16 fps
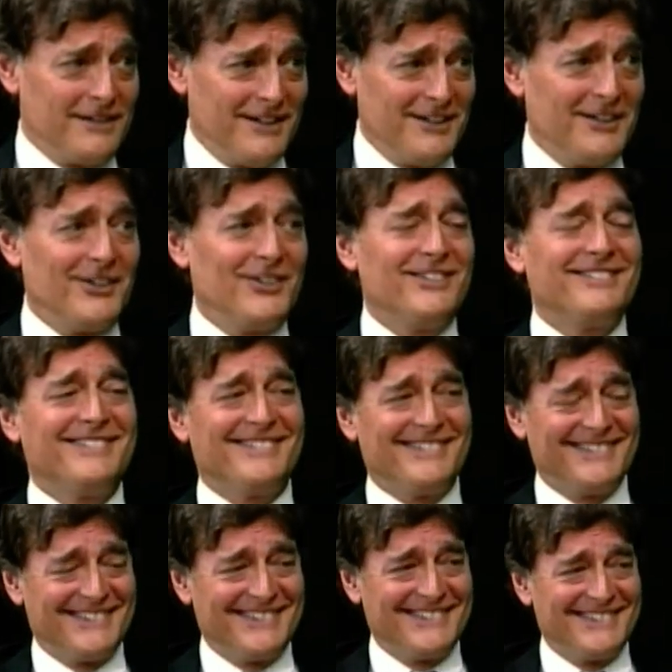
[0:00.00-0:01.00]
know? She's,
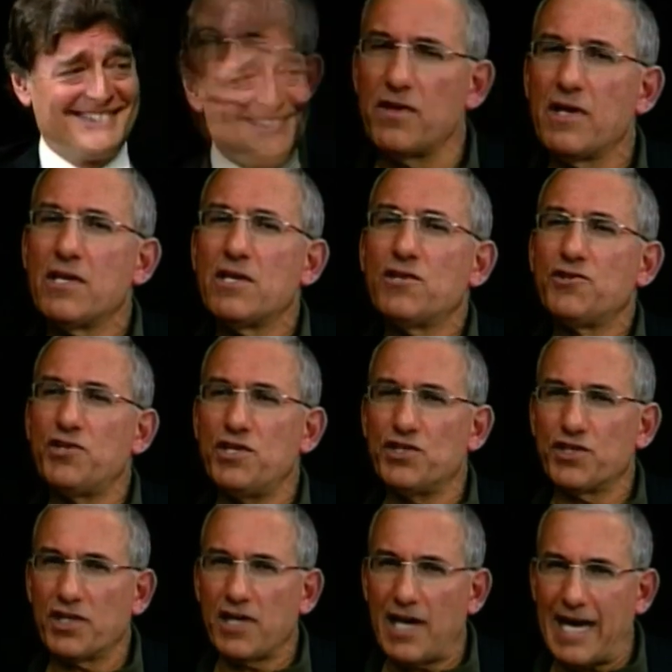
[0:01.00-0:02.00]
you know, for,
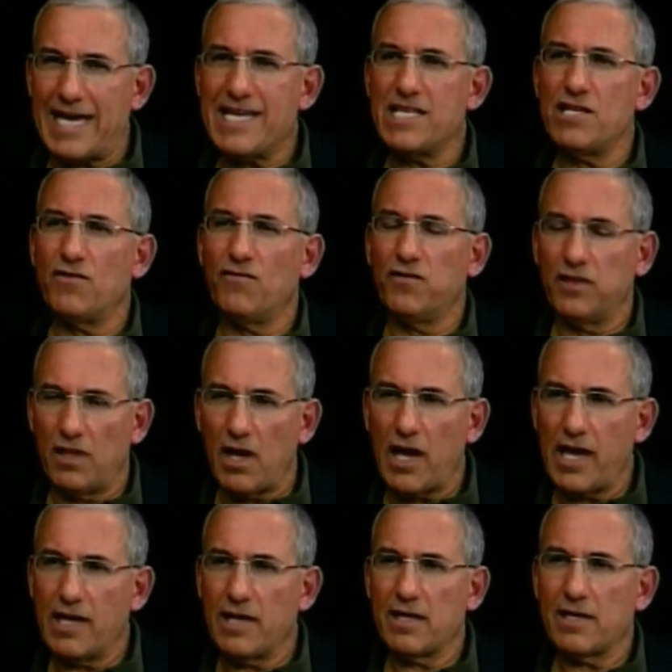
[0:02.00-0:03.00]
she's kind of
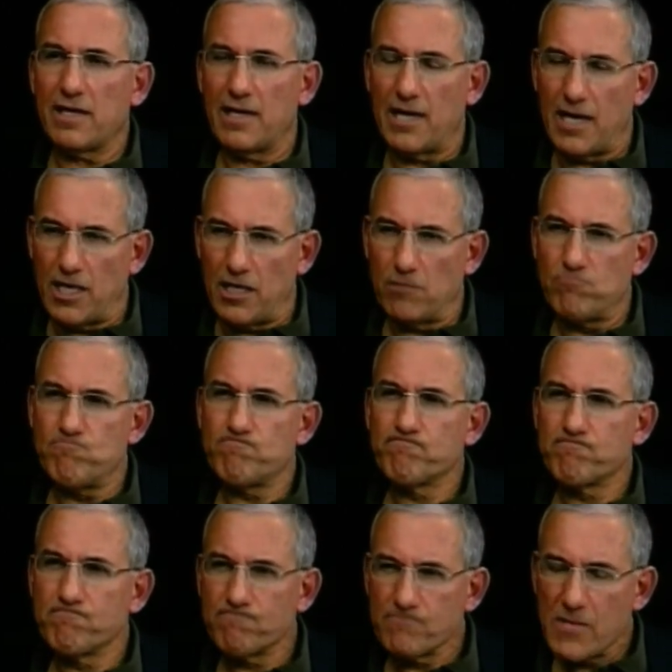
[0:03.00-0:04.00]
like, um,
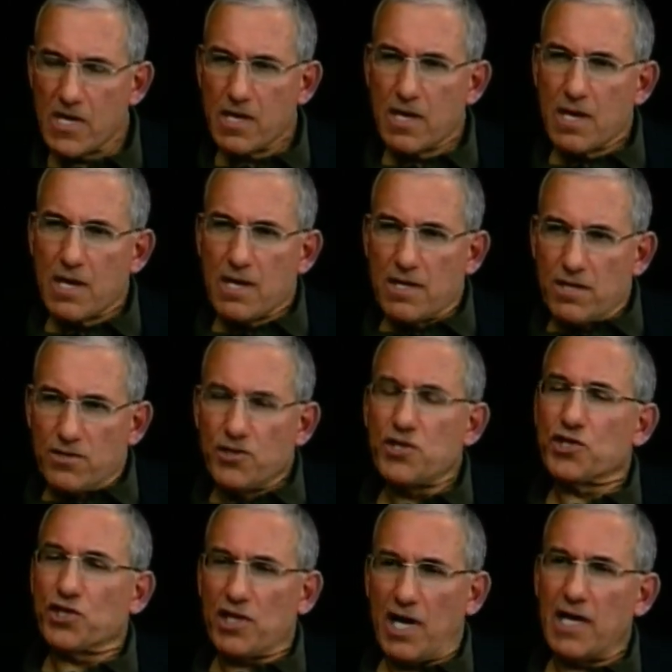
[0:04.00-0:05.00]

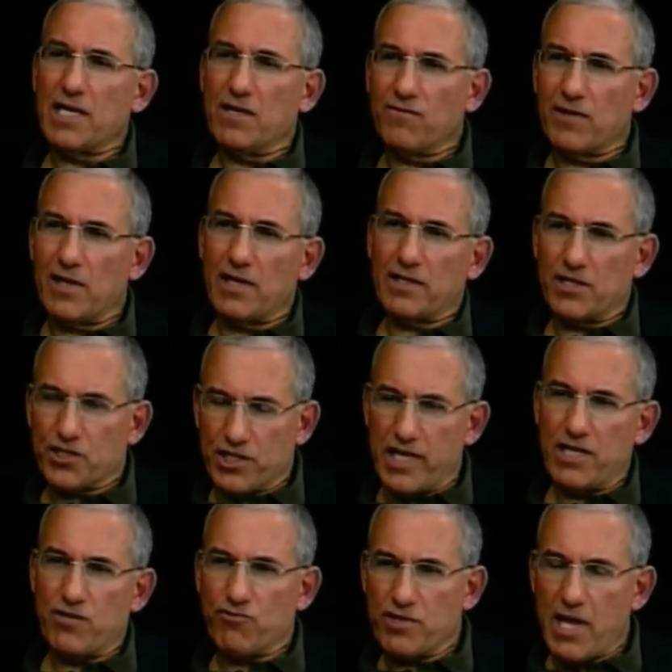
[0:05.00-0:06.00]
she's kind of like the
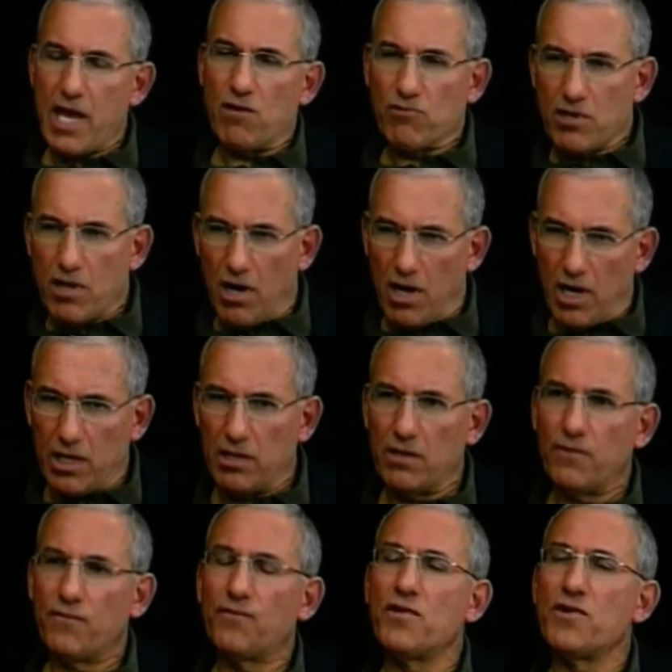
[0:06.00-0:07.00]
Sandra Day
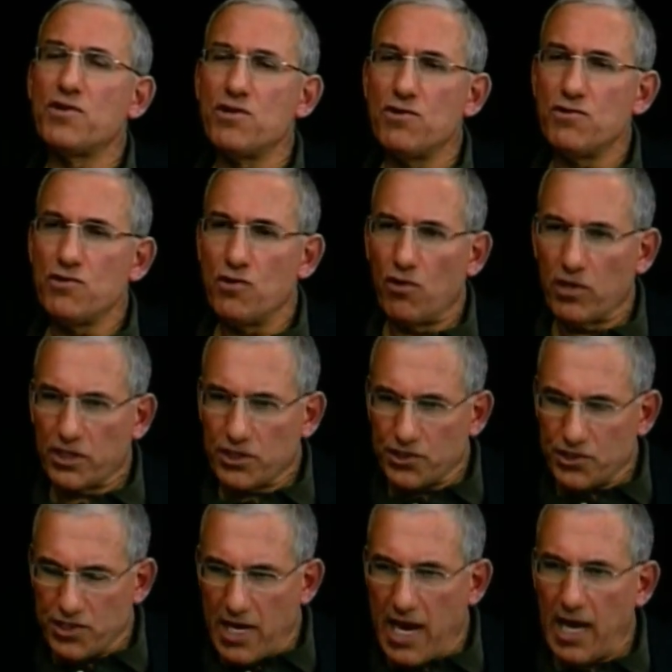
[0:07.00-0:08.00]
O'Connor for New York
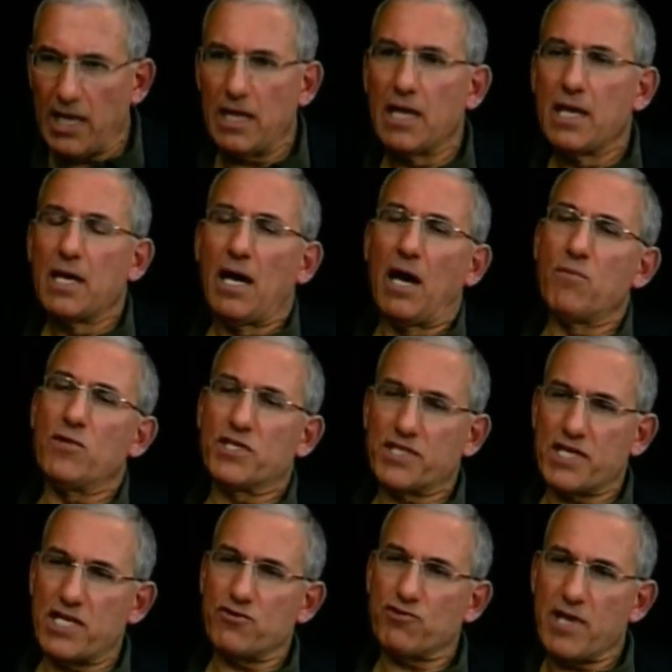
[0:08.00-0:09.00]
State. I mean,
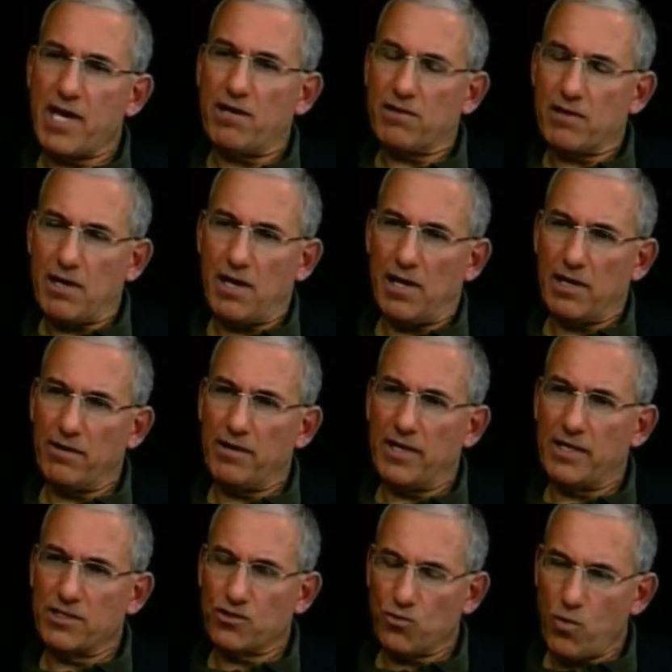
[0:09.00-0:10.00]
Sandra Day right. O'Connor
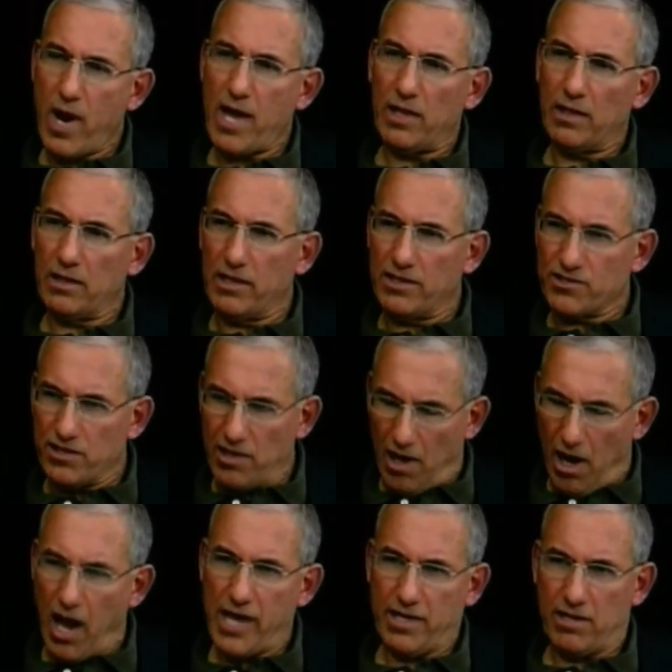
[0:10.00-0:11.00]
as well is an
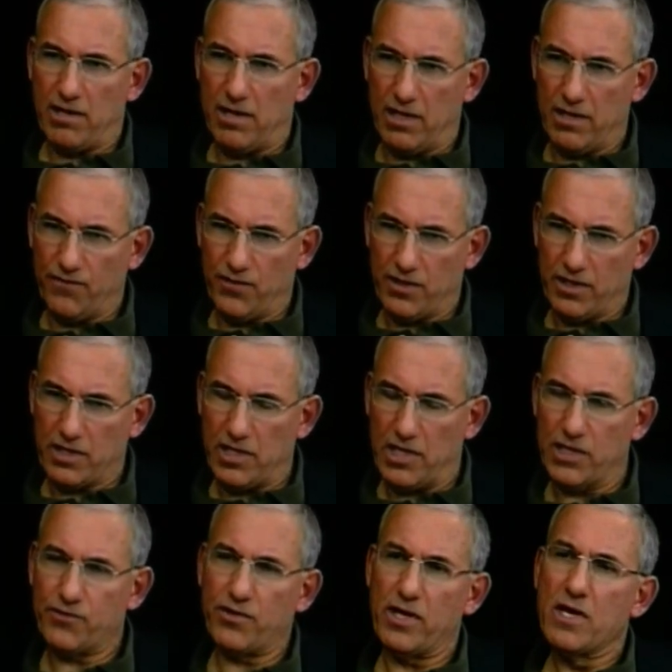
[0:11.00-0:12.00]
icon for the
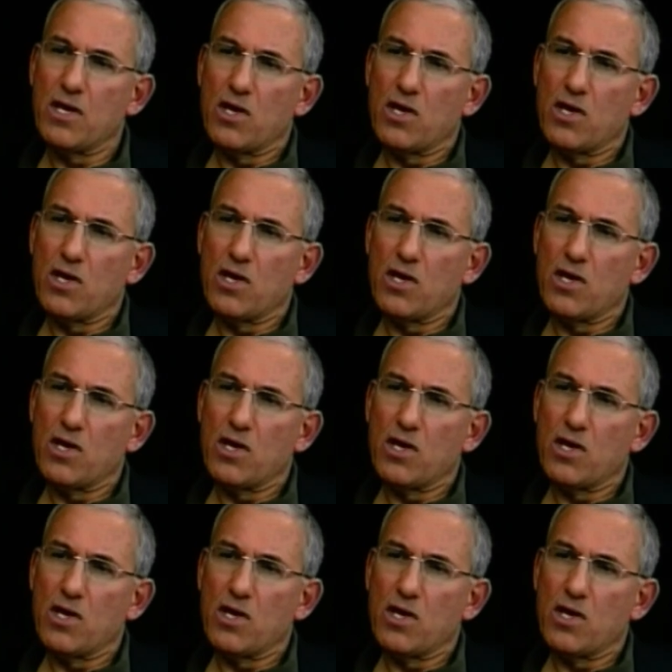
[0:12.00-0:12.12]
country.